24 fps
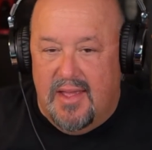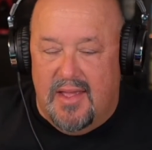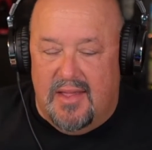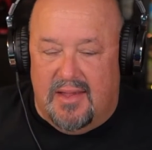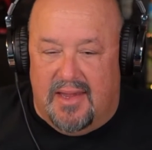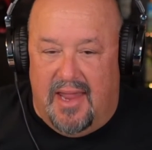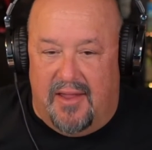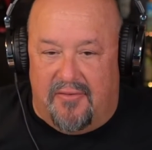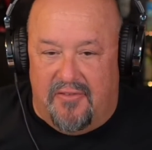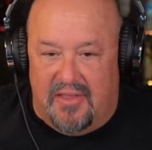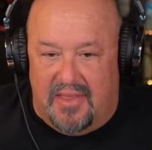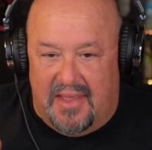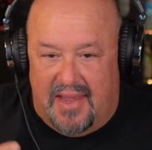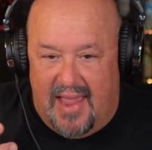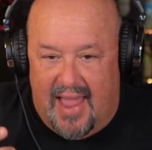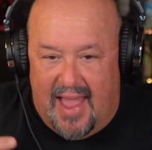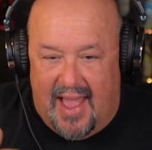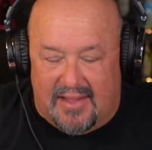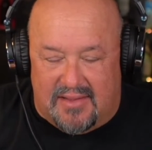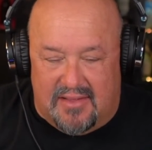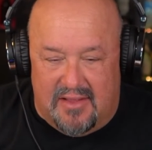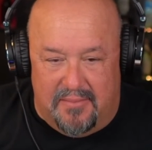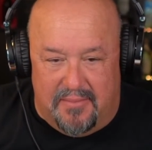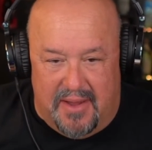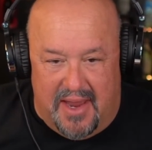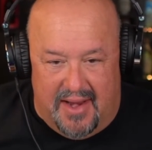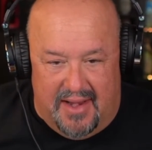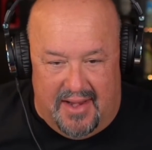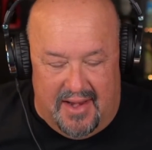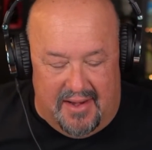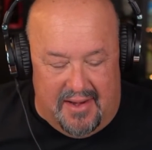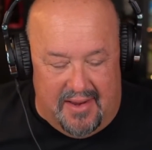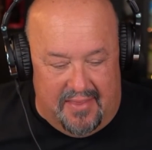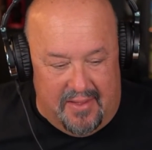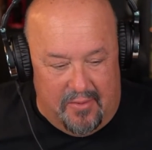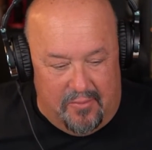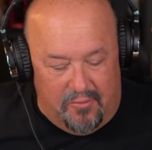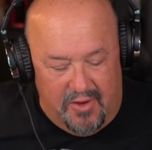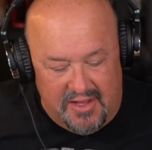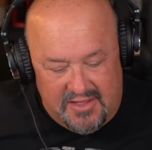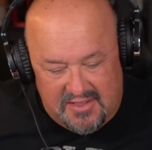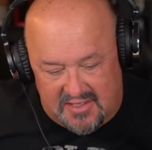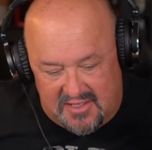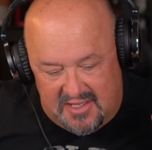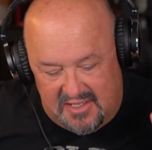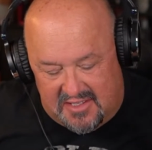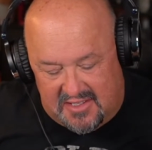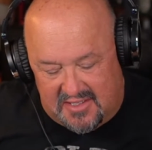Get everything acclimated, and then
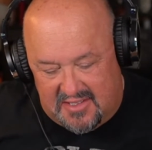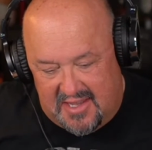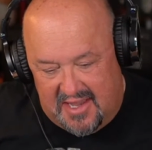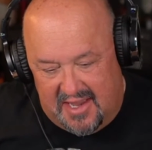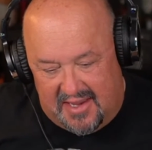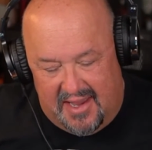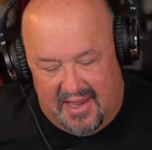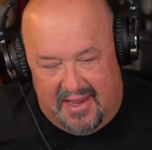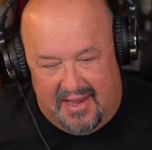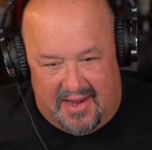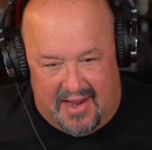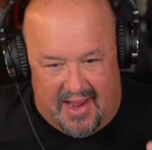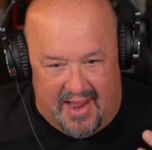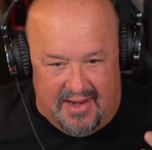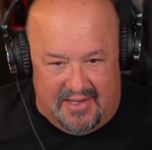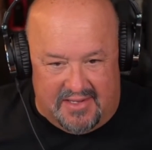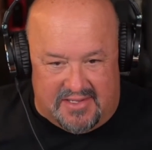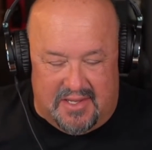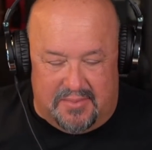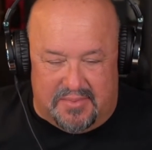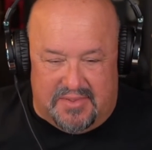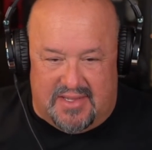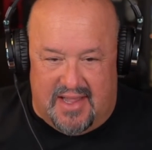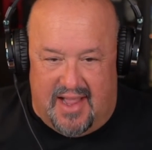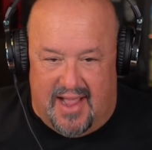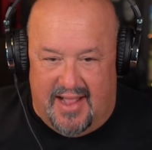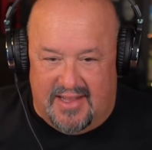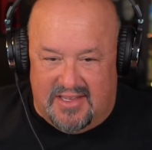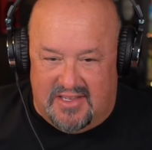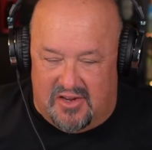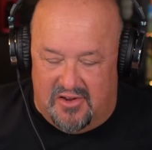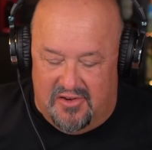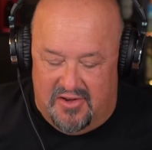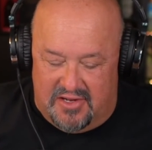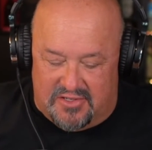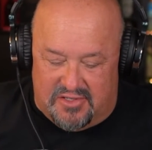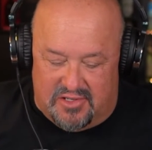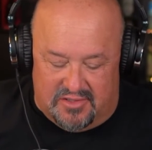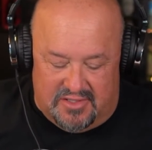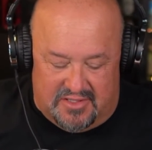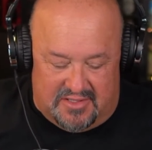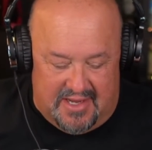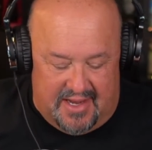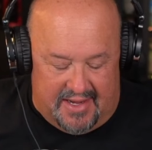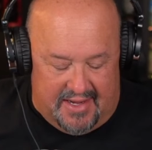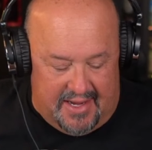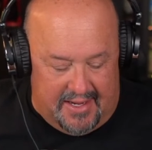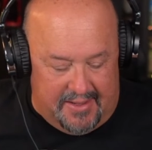once the stinging kind of subsides, your initial
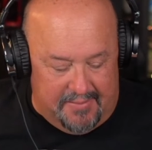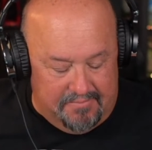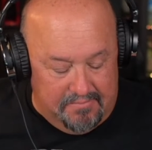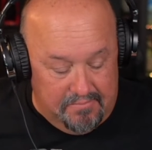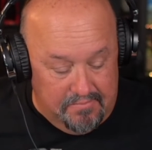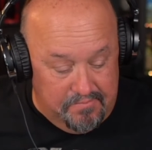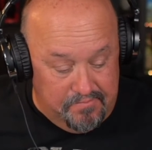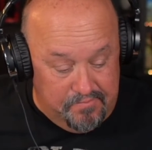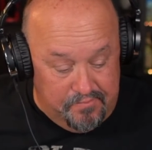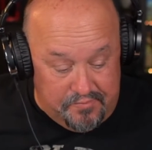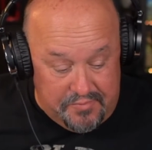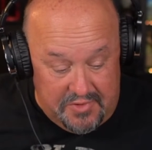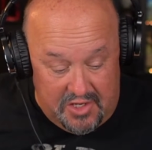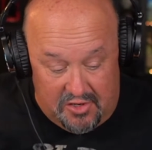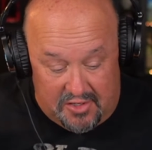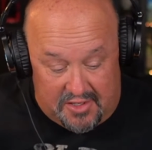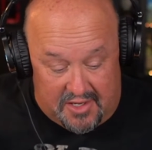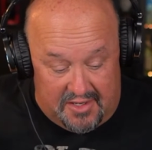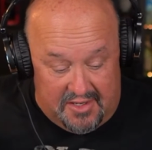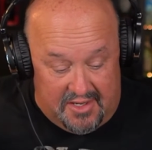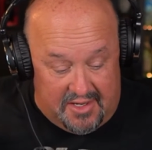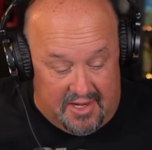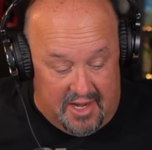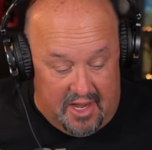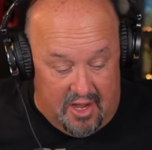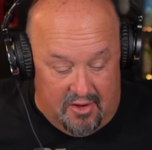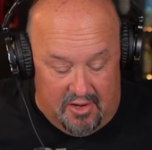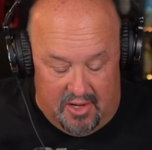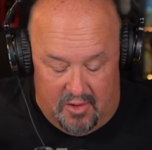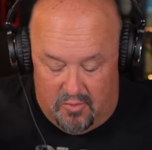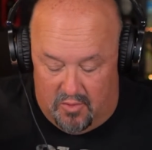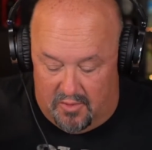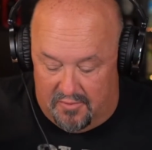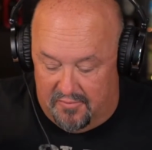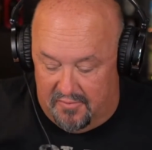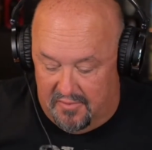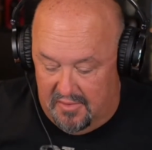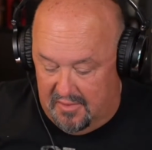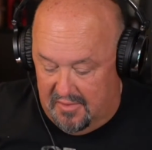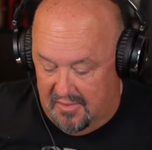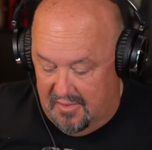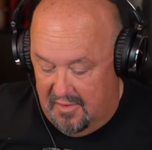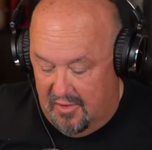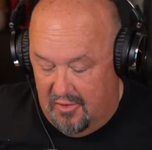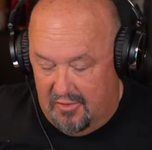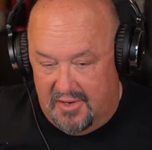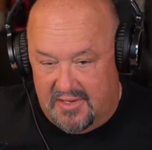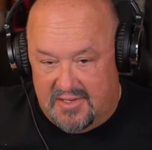stinging, you're good to go. You won't
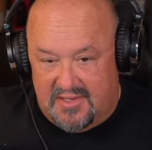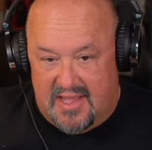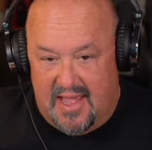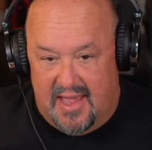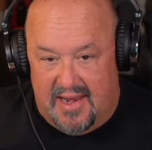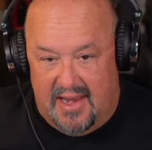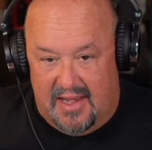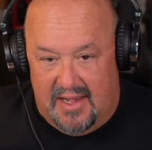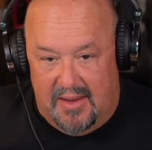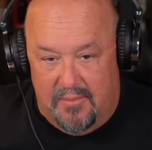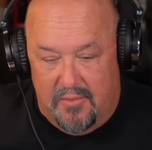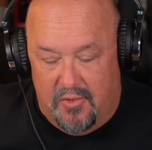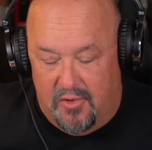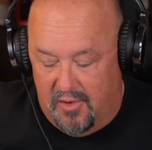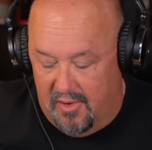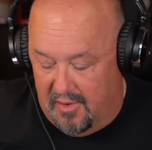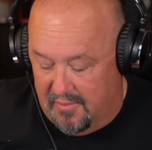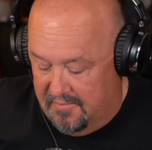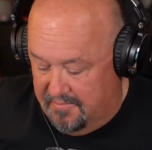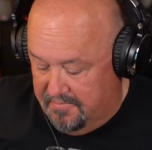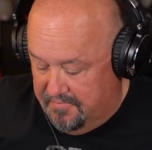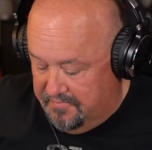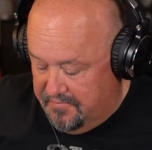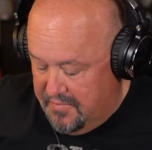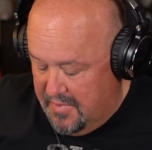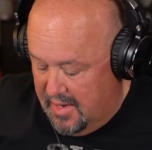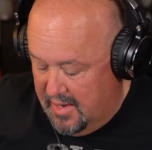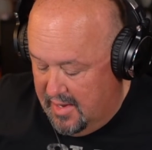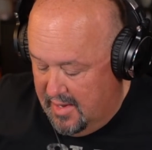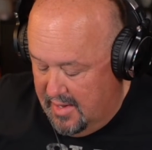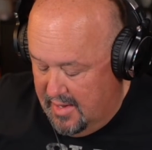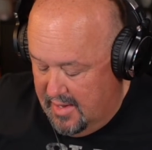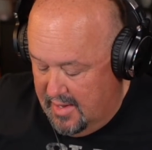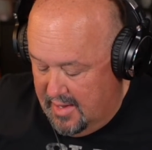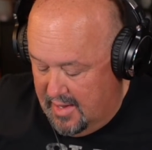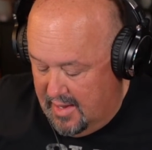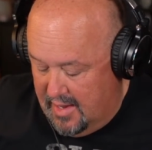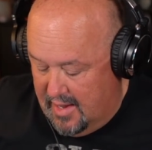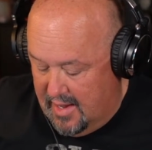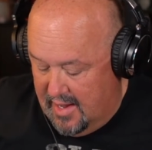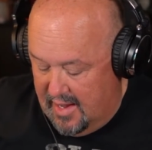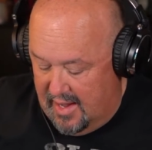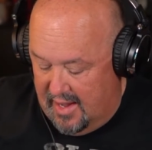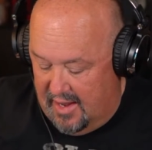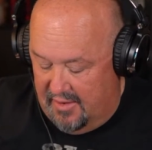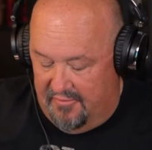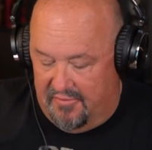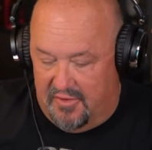notice that anymore
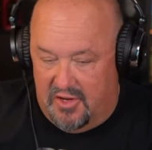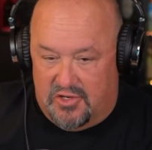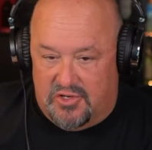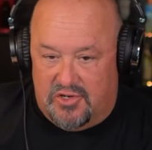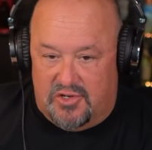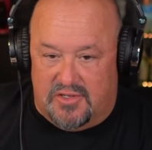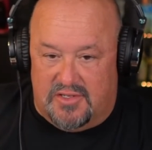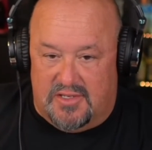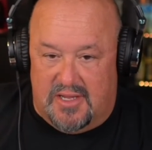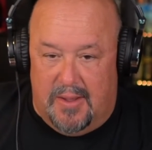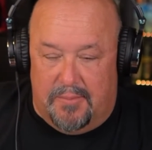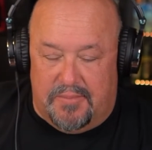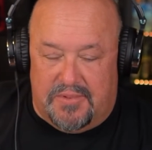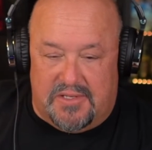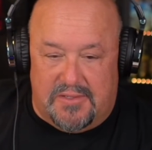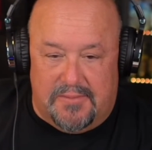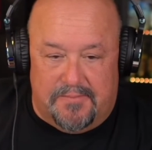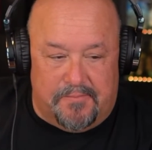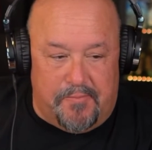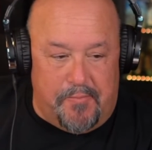on future sips.